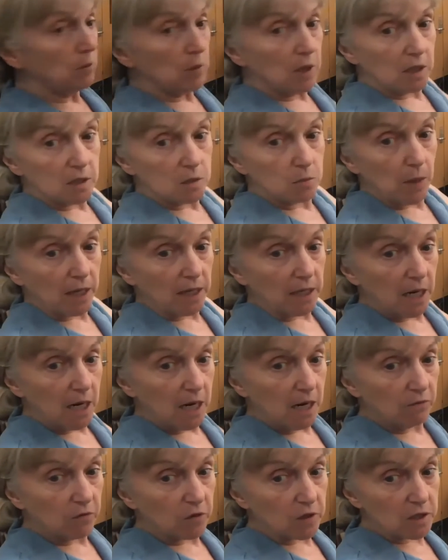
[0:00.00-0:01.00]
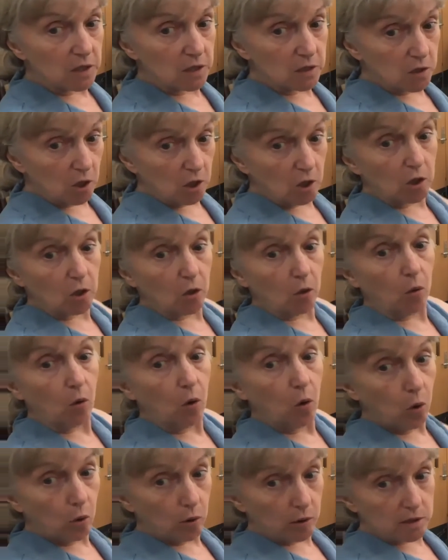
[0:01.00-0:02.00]
means my canvas is going to go
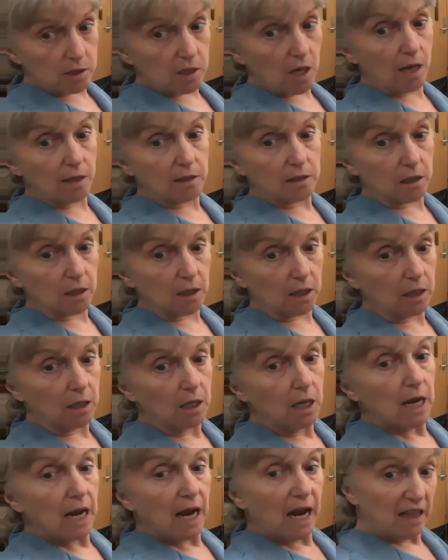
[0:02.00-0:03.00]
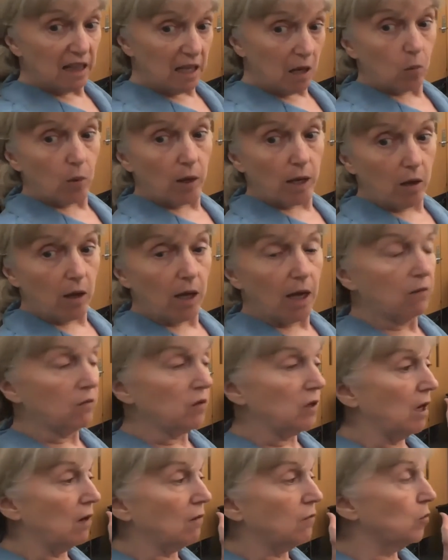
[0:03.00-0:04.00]
horizontally, and that way I'll have
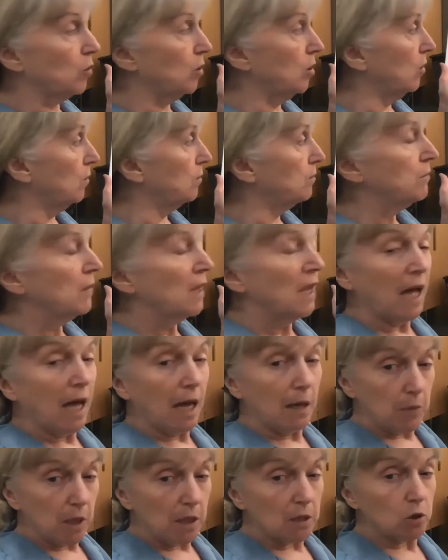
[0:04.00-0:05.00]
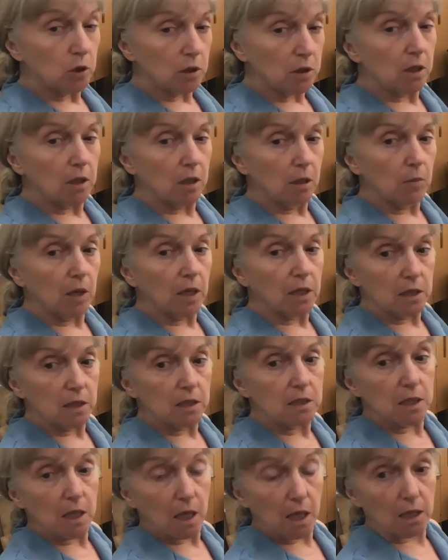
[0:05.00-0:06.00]
enough room. I'm actually going to make
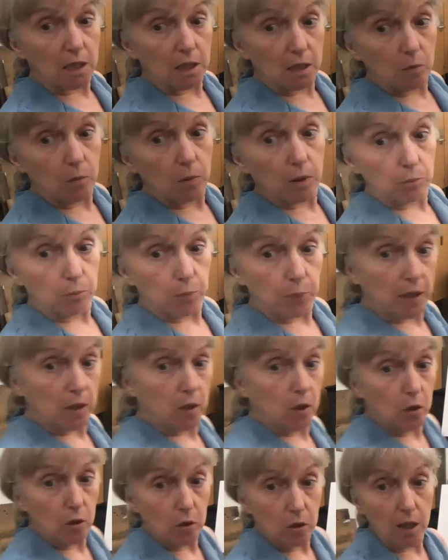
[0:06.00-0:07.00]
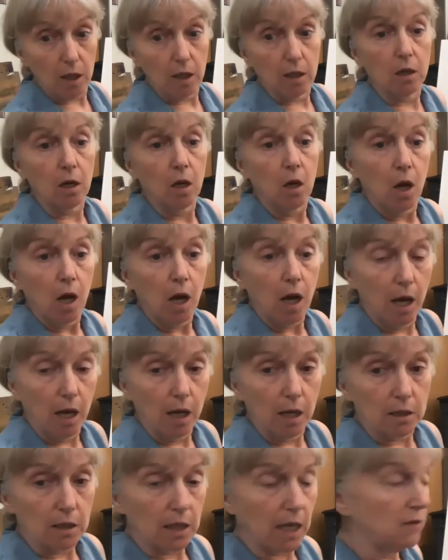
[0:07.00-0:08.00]
these a little bit bigger than
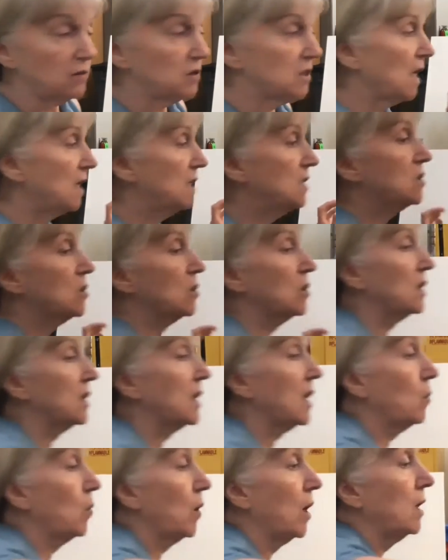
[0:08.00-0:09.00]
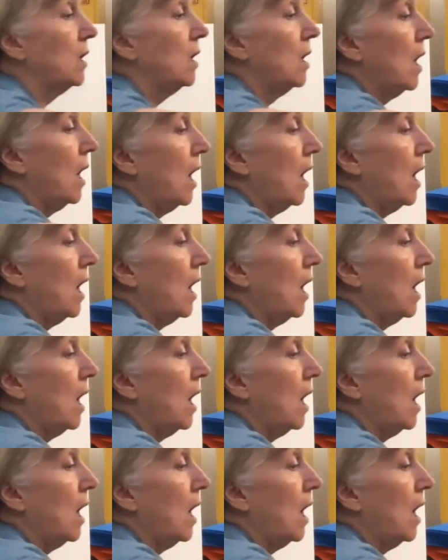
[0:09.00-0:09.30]
life size, so that way